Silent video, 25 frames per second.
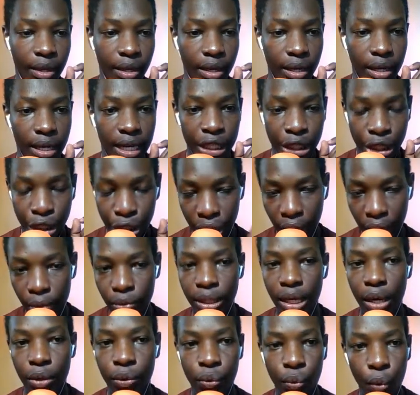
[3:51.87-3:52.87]
a shout
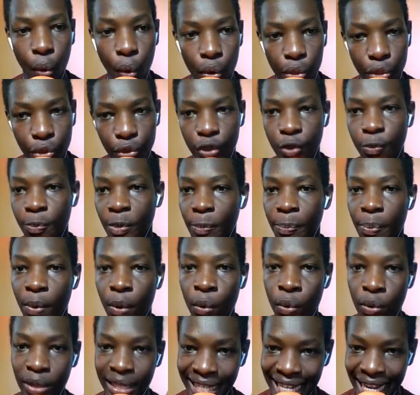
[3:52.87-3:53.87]
out to all those people
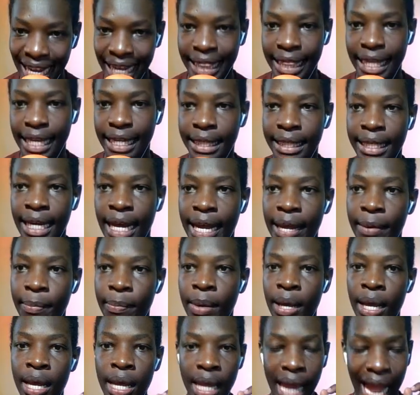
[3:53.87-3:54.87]
who take their time
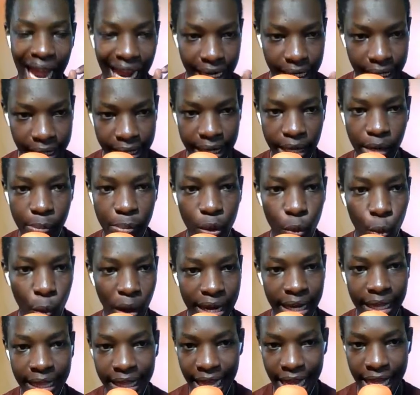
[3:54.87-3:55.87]
and tell me
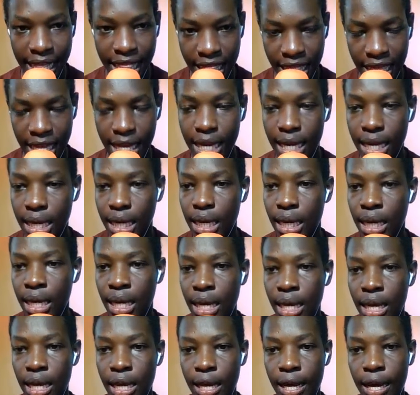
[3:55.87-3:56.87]
what they think
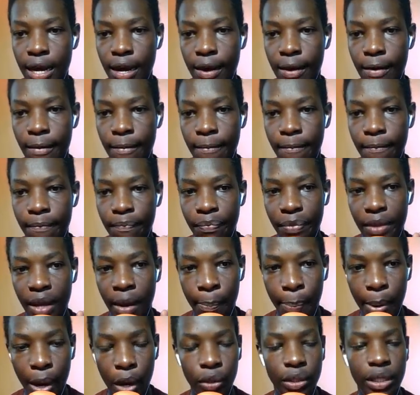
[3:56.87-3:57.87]

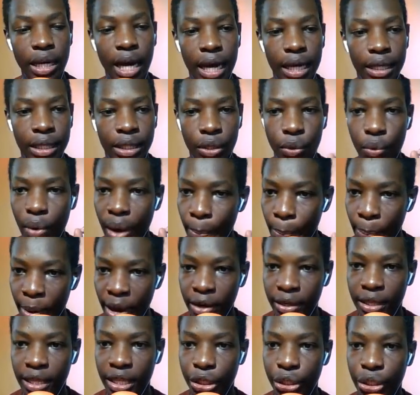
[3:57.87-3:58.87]
about Arsenal,
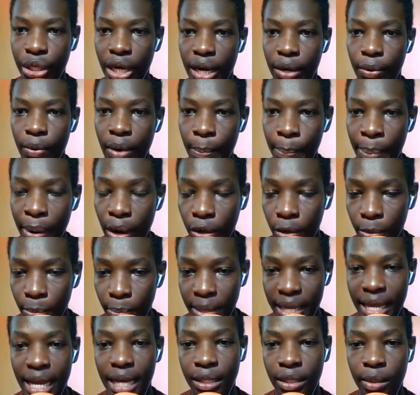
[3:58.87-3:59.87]
about the channel, about
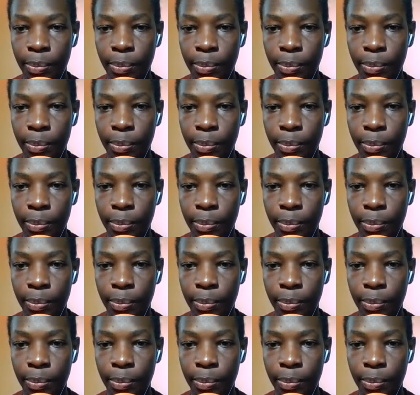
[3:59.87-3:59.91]
me as a